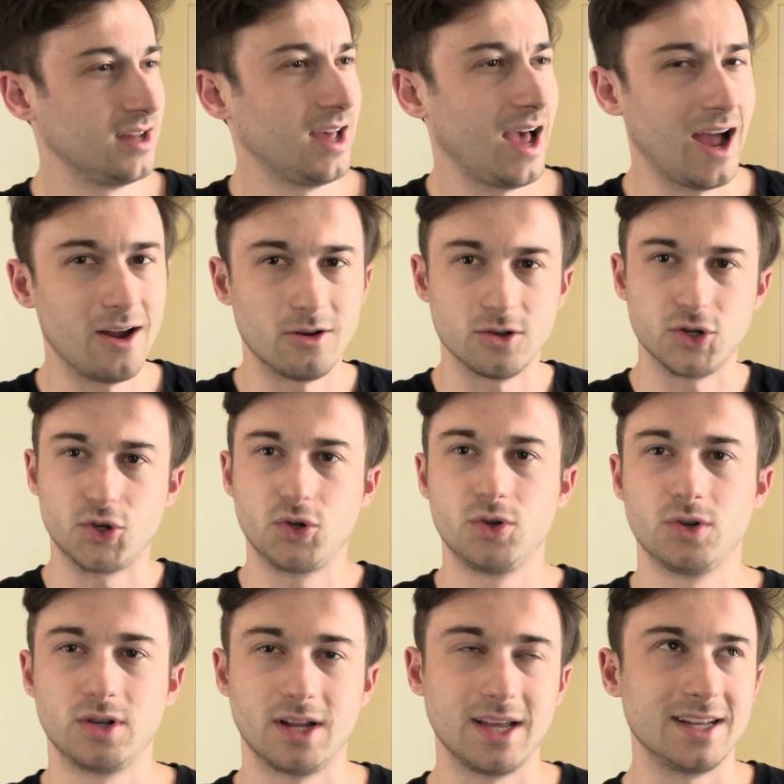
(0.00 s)
I don't know,
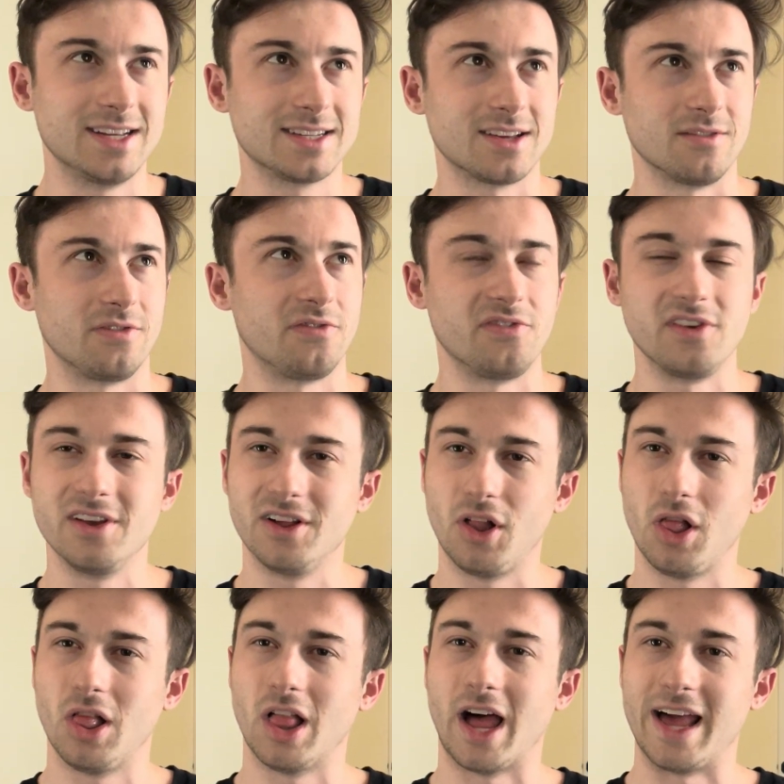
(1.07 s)
it doesn't
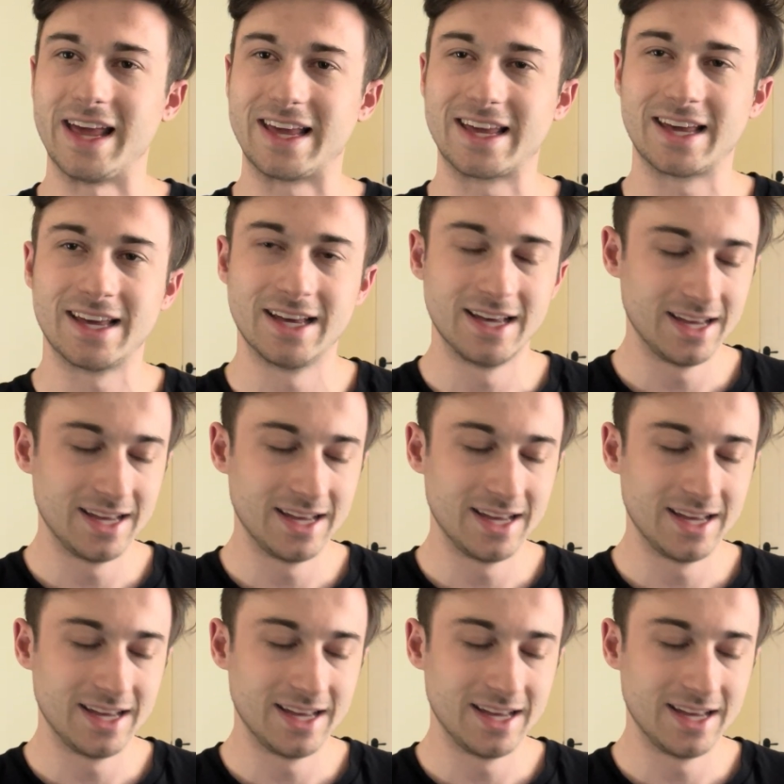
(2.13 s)
feel like,